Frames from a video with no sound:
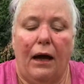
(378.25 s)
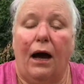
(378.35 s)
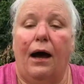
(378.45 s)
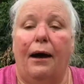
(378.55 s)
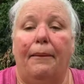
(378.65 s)

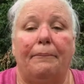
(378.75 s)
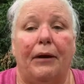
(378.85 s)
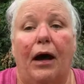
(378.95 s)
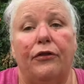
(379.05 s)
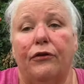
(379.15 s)

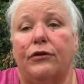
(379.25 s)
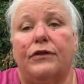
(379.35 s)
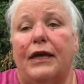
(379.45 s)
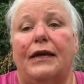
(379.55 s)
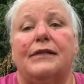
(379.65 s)
Other
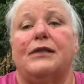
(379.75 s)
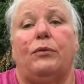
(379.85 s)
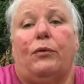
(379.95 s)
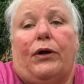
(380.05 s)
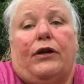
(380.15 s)
things that
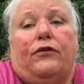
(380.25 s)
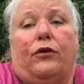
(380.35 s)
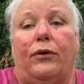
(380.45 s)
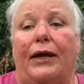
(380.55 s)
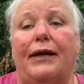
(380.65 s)
we want to
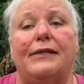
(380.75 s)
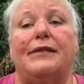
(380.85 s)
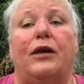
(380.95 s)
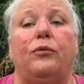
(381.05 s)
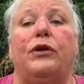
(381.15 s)
do, like I
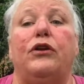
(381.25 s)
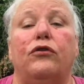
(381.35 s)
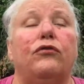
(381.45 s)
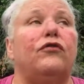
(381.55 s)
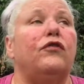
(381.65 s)
said, we
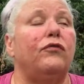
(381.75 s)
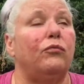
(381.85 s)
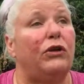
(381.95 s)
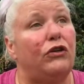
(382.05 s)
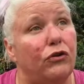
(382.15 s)

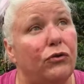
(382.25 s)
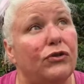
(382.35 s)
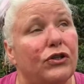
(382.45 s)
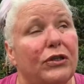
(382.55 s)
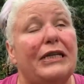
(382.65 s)

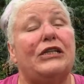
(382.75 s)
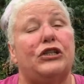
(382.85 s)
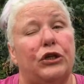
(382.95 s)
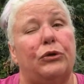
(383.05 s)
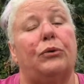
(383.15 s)
usually
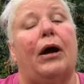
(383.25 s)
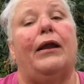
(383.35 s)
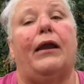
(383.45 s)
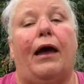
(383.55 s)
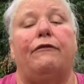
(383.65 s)
do
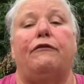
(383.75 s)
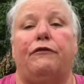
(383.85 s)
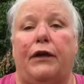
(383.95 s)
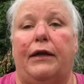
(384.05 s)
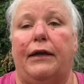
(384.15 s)
a live
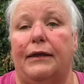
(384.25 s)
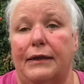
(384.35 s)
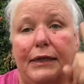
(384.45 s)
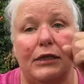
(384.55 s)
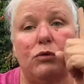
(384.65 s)
event,
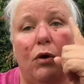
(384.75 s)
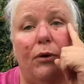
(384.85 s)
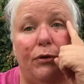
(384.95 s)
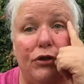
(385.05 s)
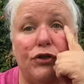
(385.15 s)
at least
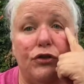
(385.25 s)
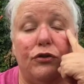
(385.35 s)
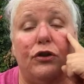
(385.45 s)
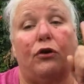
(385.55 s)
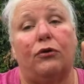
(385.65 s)
one. We usually
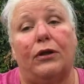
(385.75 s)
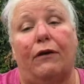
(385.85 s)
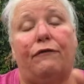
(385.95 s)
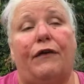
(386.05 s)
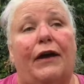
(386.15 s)
do the Local
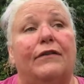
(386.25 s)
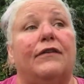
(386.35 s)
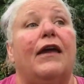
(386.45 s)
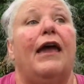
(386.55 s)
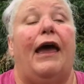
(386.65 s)
Love
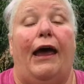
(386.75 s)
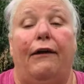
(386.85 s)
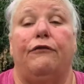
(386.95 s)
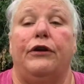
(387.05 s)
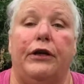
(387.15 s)
Fest
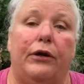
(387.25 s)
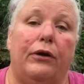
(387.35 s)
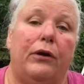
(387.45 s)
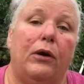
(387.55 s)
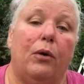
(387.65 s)
every year.
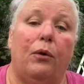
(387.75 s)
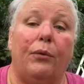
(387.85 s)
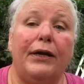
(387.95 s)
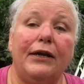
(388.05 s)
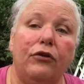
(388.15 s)
Well,
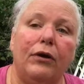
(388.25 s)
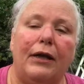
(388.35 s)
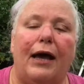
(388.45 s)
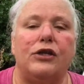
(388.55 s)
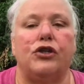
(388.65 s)
we didn't do it
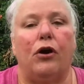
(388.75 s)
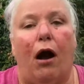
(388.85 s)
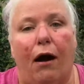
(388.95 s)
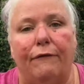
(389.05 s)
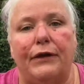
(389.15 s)
last year,
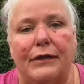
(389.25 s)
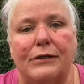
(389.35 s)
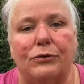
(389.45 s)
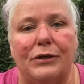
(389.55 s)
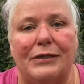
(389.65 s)

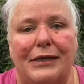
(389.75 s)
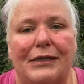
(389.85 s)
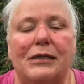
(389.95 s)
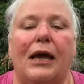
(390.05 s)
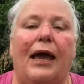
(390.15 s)
obvious
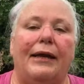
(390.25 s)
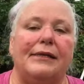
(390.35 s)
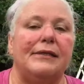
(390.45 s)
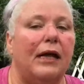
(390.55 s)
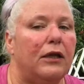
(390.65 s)
reasons, and
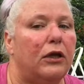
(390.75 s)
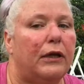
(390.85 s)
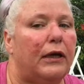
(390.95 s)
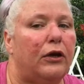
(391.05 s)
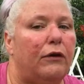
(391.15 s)
it's not
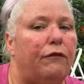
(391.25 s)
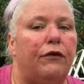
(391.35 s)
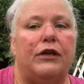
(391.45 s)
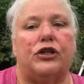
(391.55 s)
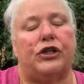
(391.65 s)
looking good
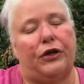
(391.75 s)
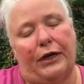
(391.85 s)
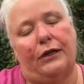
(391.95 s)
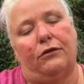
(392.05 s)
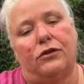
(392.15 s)
for this year
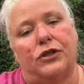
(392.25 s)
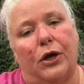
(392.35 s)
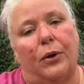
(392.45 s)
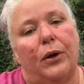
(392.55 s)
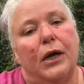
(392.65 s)
either.
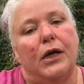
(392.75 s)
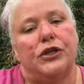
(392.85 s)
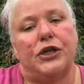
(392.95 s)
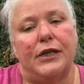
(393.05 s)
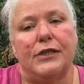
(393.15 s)
So
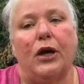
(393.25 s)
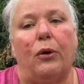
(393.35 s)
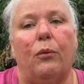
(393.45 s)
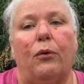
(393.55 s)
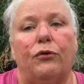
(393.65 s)
chances
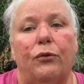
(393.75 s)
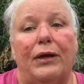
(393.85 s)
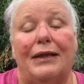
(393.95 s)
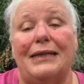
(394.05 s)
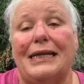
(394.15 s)
are we won't do
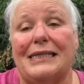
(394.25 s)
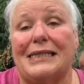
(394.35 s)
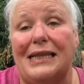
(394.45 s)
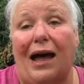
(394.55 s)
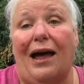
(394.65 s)
it, at
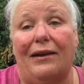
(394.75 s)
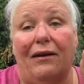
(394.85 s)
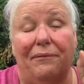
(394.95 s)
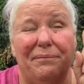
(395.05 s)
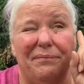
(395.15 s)
least not
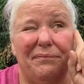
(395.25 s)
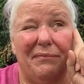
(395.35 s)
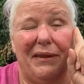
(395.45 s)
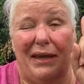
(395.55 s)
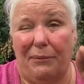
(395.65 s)

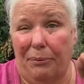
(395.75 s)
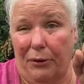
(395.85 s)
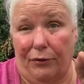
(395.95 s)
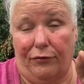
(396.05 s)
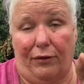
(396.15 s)
in
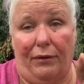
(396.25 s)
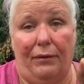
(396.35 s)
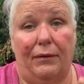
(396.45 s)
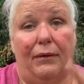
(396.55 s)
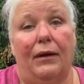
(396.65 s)

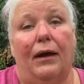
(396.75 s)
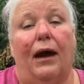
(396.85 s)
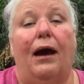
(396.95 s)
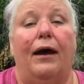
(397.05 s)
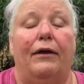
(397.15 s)
person.
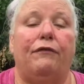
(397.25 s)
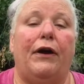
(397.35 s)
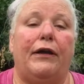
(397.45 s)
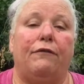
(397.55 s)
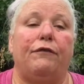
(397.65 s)
If
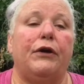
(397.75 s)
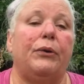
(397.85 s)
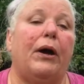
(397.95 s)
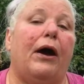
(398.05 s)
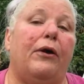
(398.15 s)
I can
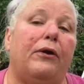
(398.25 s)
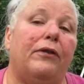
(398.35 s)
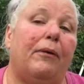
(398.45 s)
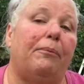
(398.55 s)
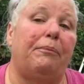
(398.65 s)
figure out
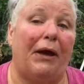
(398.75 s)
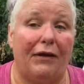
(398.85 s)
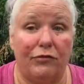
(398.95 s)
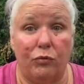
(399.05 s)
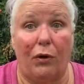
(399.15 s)
the
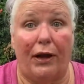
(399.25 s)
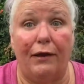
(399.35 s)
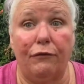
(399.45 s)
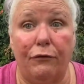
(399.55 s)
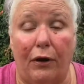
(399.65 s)
best
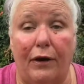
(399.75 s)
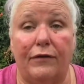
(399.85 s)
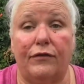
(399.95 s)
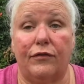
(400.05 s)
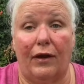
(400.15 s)
way for
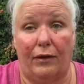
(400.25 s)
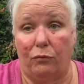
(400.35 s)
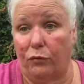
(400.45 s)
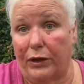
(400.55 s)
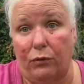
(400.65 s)
us
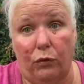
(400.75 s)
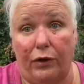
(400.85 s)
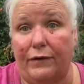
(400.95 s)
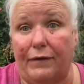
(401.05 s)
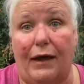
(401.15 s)
and we can
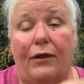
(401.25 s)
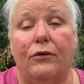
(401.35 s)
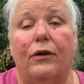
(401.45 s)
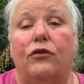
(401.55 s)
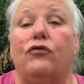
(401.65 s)
work
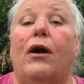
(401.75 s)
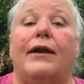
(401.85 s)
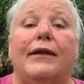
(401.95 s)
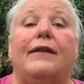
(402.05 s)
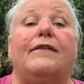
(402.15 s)
together on
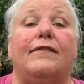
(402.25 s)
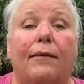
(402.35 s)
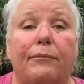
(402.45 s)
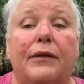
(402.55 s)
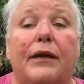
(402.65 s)
trying to get
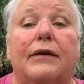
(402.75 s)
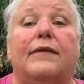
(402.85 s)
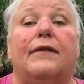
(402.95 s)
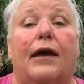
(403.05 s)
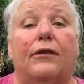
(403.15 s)
something
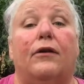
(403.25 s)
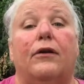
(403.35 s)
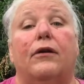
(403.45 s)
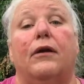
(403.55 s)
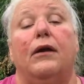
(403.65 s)

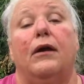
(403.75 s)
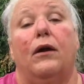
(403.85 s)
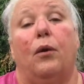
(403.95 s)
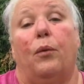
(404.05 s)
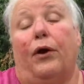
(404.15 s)
together
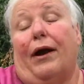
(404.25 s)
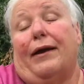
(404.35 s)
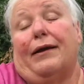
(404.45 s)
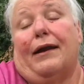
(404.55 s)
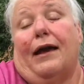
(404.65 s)
where I
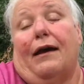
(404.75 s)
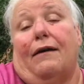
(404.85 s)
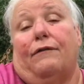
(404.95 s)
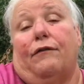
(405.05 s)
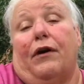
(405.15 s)
can
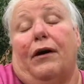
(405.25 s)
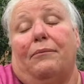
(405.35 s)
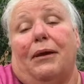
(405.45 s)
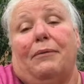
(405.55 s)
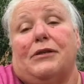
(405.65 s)
have
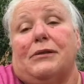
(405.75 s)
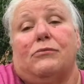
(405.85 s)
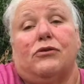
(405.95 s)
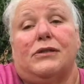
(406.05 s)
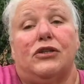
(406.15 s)
maybe some
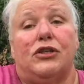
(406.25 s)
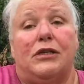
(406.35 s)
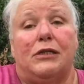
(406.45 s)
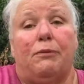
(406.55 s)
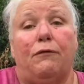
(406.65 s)

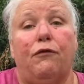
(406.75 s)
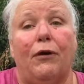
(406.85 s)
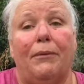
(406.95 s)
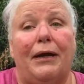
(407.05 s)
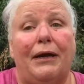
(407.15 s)
musicians
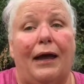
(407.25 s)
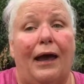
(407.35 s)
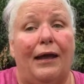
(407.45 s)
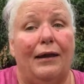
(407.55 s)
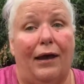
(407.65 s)
performing
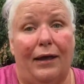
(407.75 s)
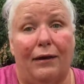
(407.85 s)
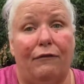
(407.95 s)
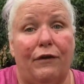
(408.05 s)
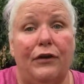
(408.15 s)
and in
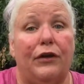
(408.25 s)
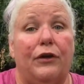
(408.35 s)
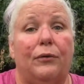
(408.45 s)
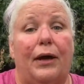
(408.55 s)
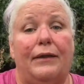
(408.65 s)
a
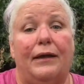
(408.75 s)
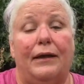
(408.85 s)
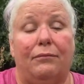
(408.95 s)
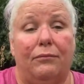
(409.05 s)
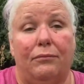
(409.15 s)
venue and
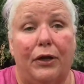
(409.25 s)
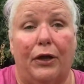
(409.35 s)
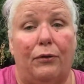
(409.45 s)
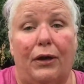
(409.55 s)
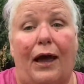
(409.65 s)
then, you
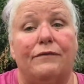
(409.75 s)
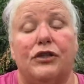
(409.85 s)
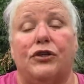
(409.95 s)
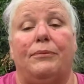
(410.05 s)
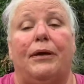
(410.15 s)
know, live
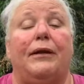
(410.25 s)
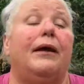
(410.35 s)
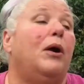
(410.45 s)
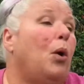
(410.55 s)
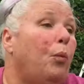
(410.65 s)
stream it,
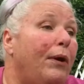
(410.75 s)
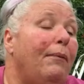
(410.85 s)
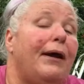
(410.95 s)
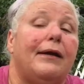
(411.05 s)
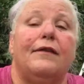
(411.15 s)
we
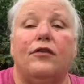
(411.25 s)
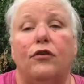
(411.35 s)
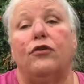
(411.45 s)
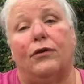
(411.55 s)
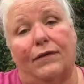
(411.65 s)
might
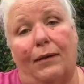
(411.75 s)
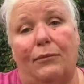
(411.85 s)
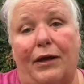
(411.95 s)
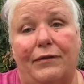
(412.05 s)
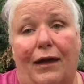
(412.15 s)
consider doing something
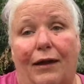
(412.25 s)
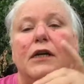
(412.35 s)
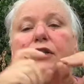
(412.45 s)
like that.